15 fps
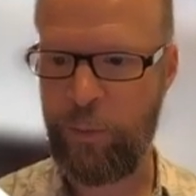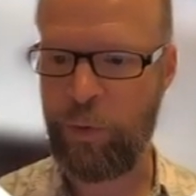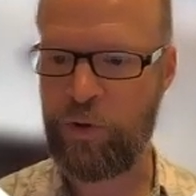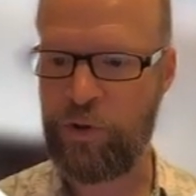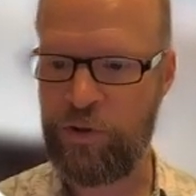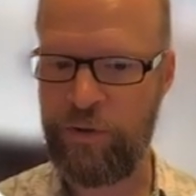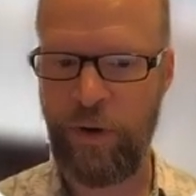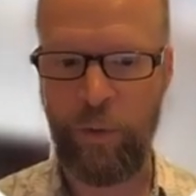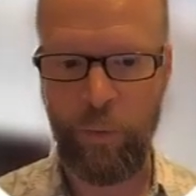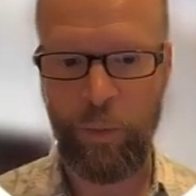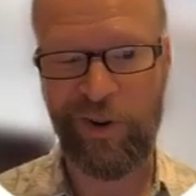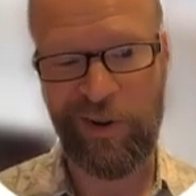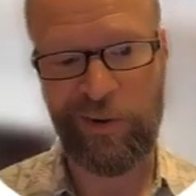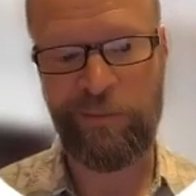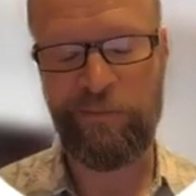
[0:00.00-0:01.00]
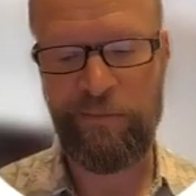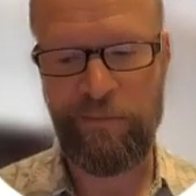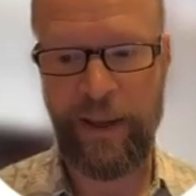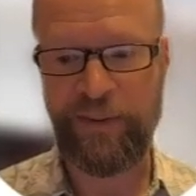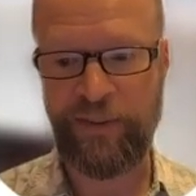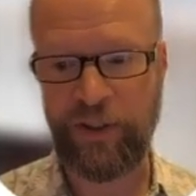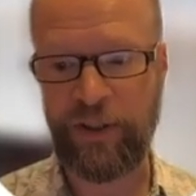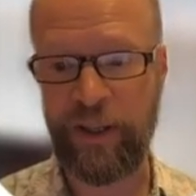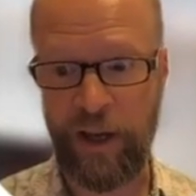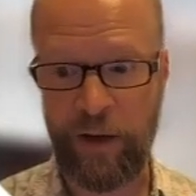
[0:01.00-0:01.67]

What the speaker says: We're basically